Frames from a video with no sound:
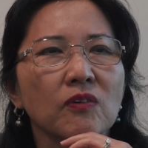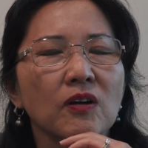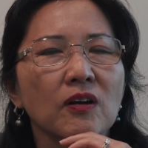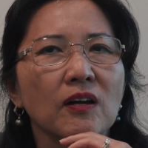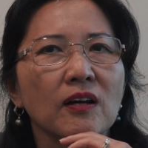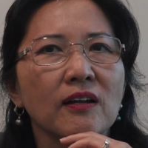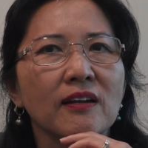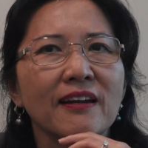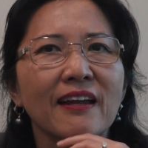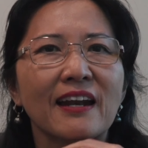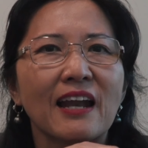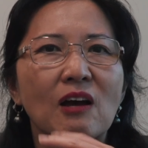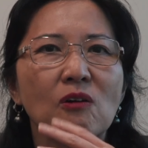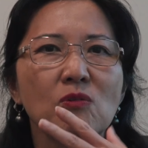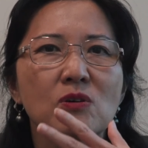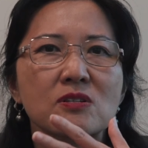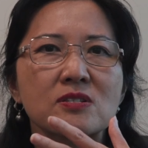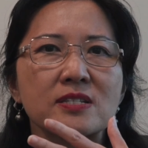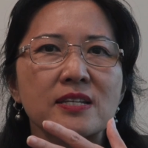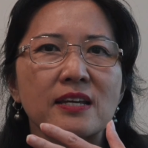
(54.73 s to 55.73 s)
And then I
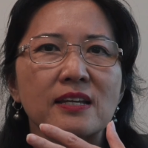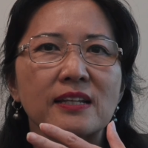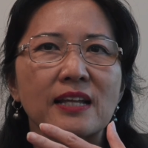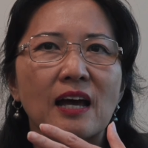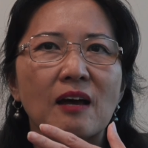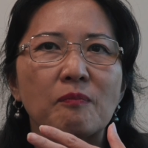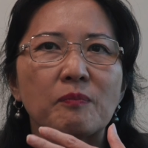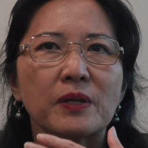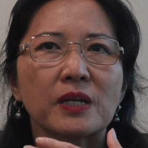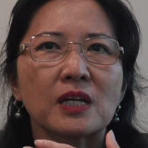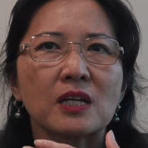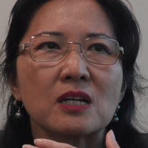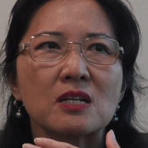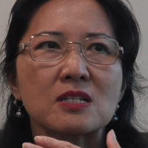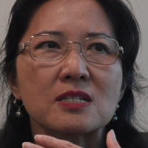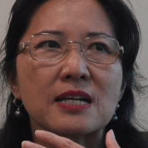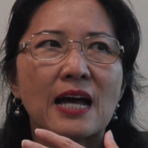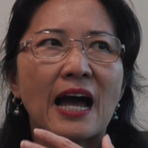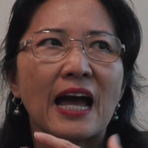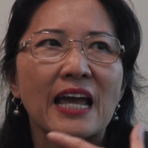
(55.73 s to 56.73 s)
will say that
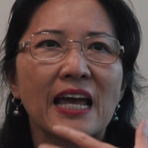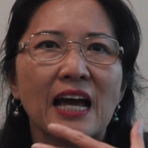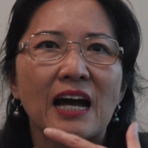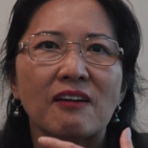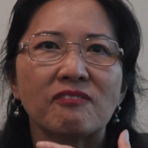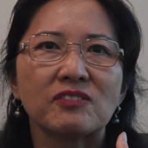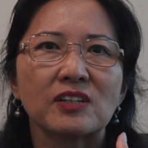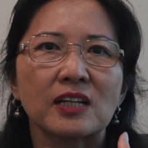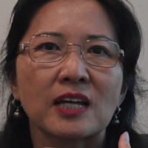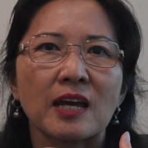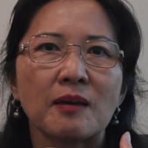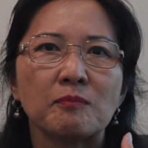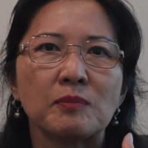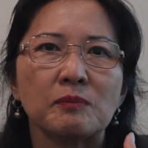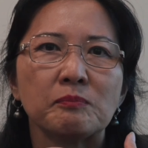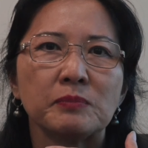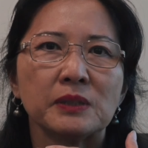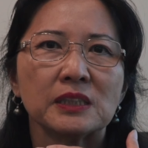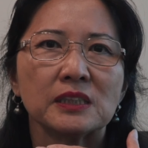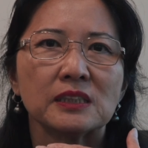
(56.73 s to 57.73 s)
because I have the
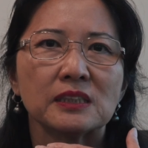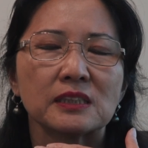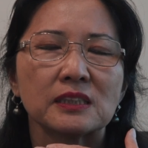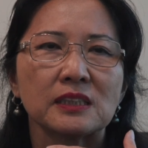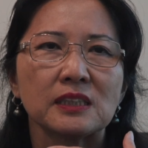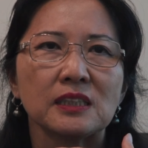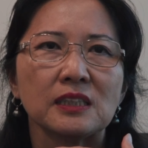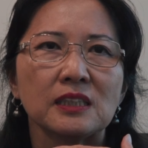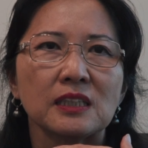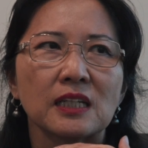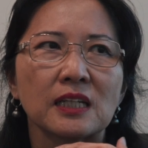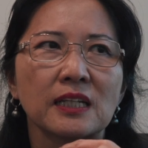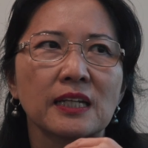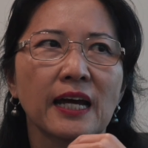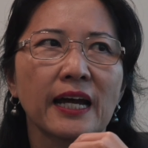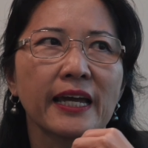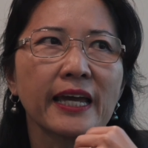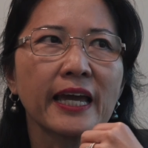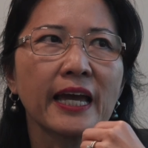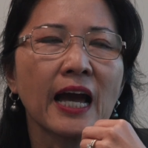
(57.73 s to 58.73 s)
capability and
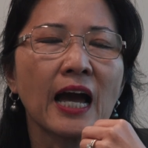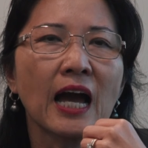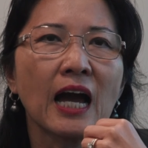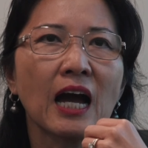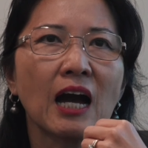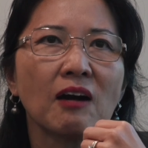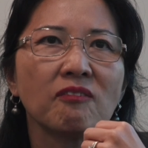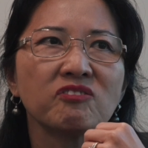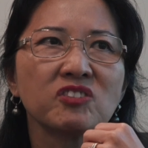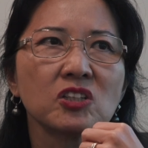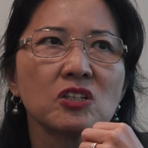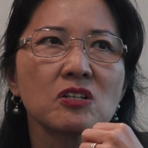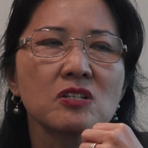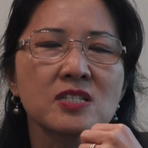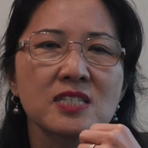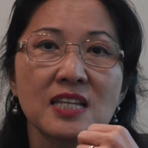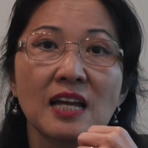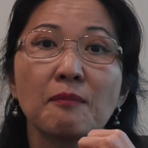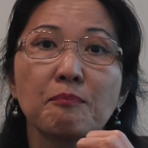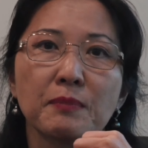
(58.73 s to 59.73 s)
I have the
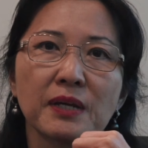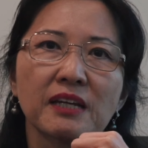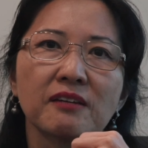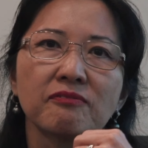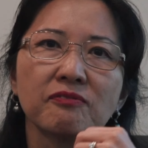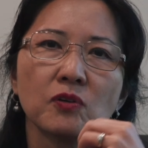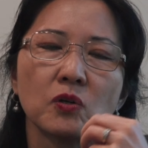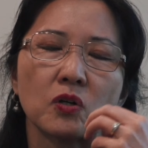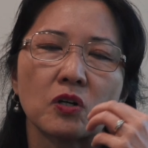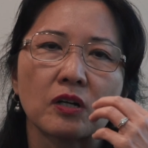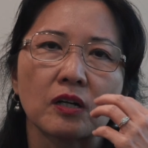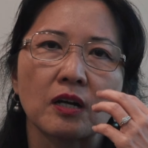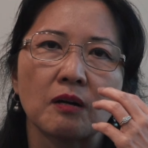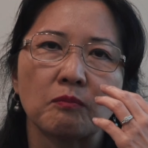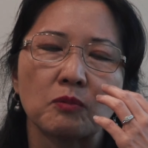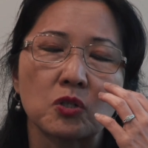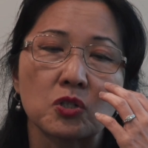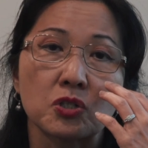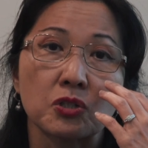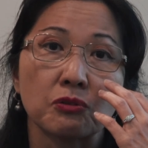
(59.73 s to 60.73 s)
stomach for
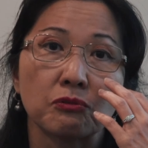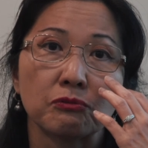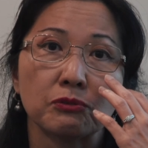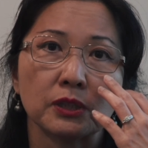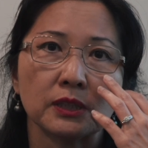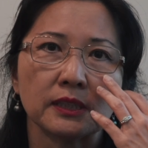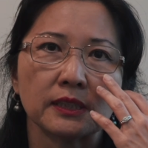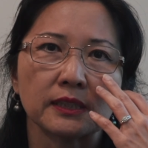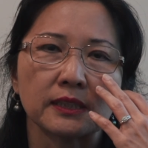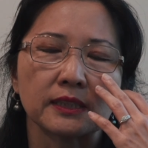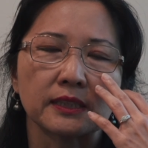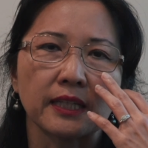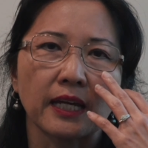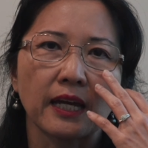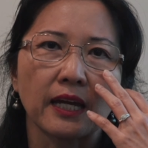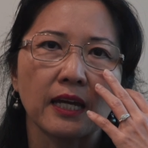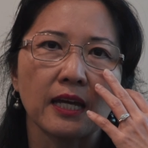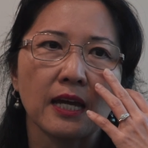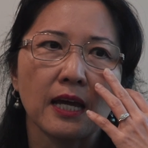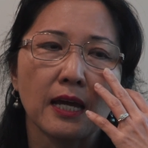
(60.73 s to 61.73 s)
commercial real
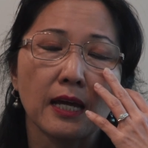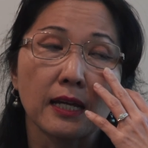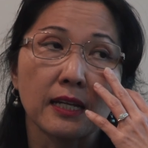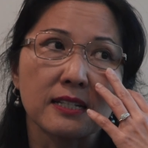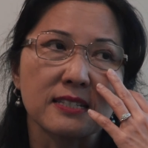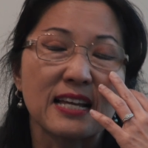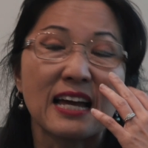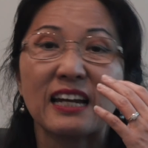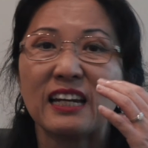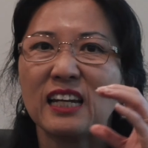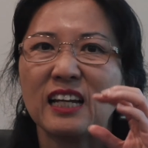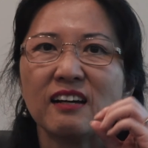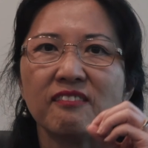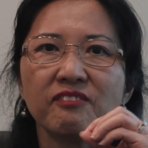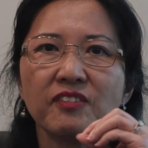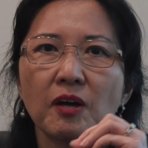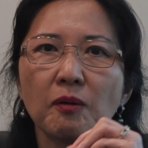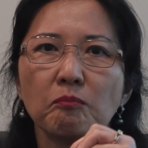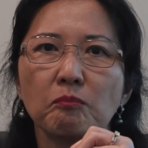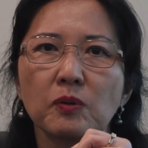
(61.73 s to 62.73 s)
estate, because I love
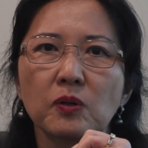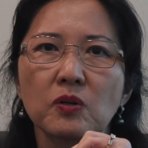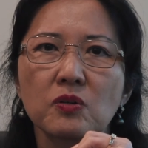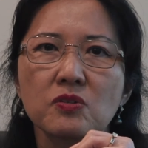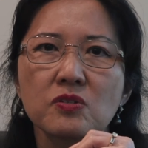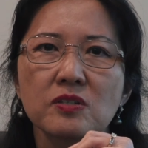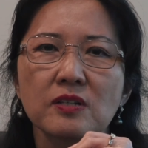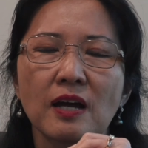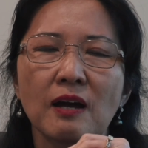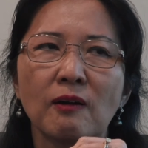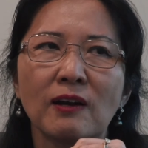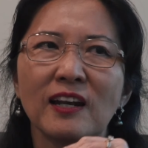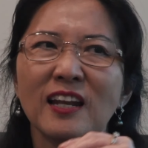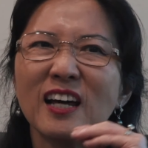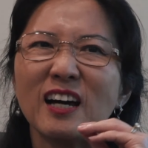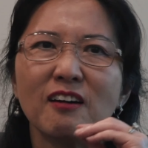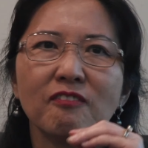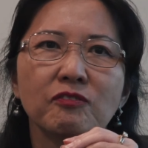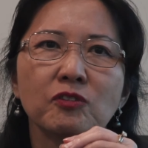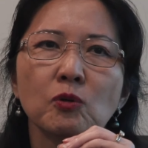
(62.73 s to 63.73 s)
numbers. I
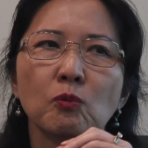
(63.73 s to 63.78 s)
love to